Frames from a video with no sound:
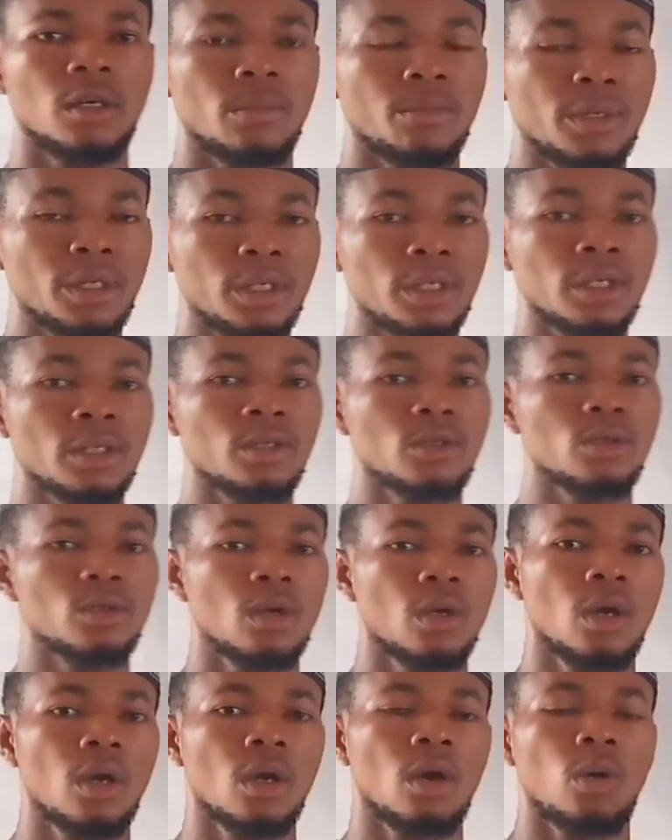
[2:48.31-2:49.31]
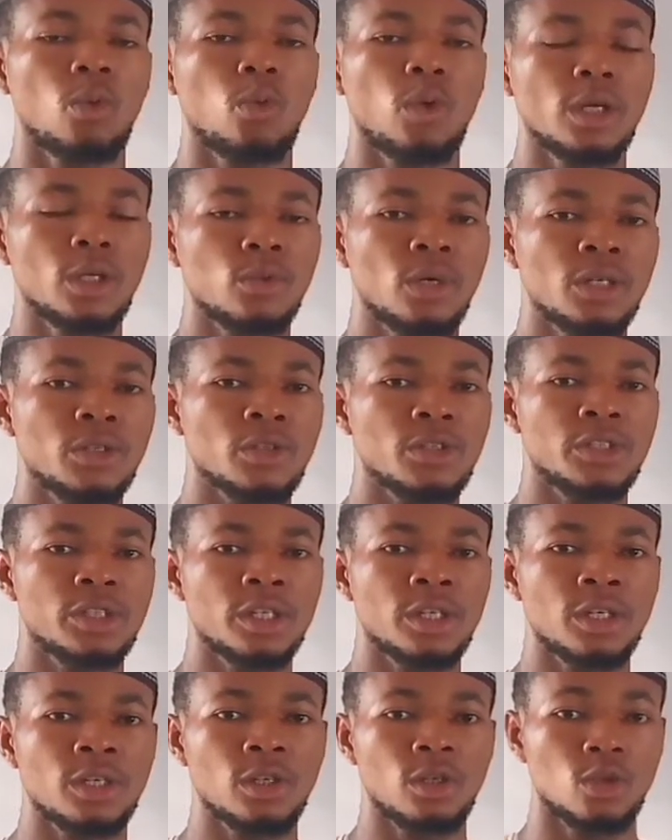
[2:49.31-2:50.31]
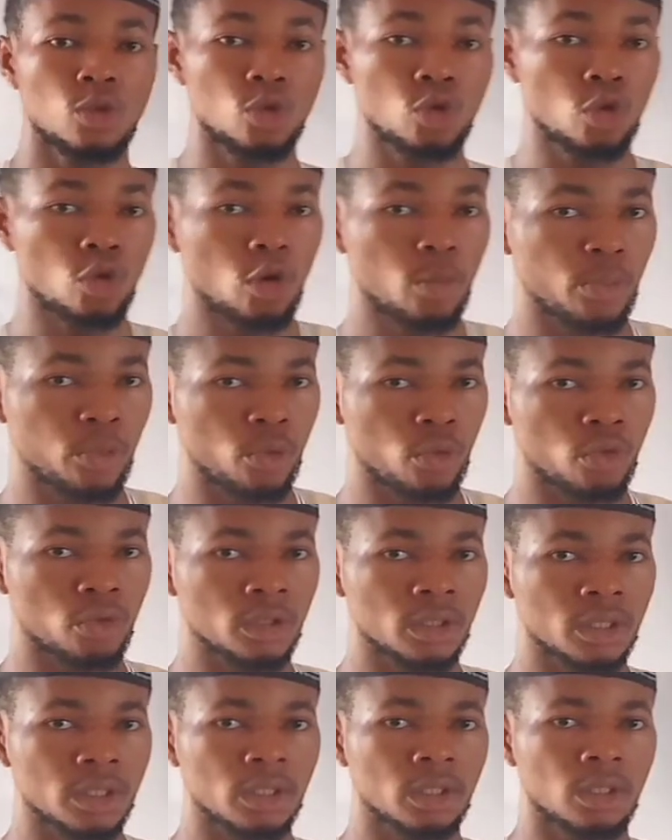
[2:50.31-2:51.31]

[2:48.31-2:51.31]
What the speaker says: Meaning when you want to say you opened